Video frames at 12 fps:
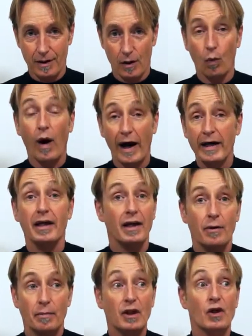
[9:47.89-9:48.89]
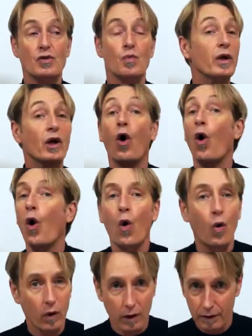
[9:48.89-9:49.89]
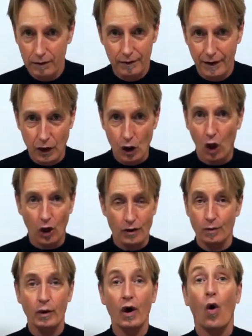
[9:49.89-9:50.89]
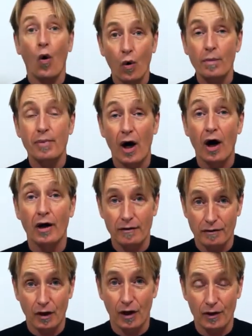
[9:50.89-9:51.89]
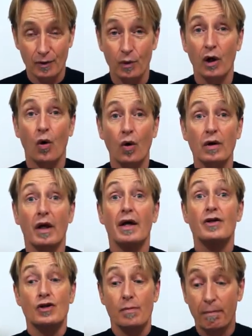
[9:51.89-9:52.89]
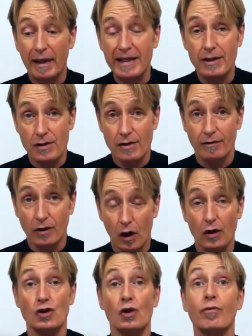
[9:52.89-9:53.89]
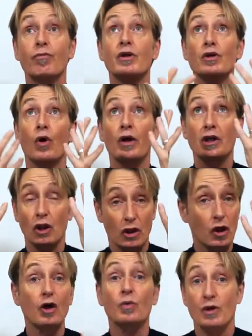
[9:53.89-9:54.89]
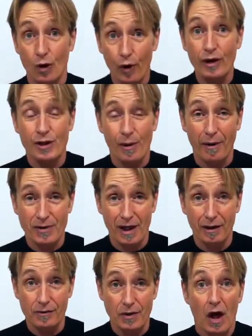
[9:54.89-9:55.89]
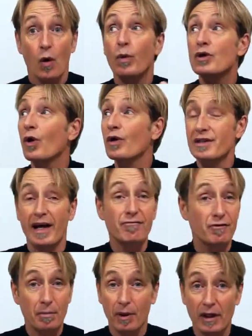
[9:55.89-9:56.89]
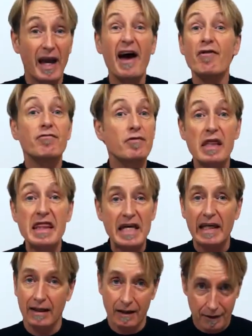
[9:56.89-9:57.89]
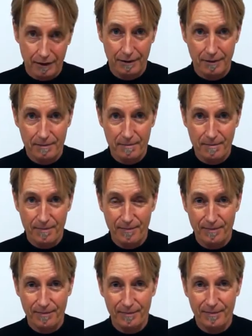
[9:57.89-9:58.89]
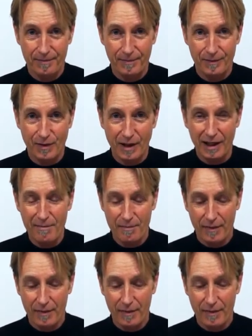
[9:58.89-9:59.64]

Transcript: Why? Because we are all God. We are all part of God. We are all splinters of God. So we're talking to God, we're talking to ourselves, we're talking to everybody, everything. Okay?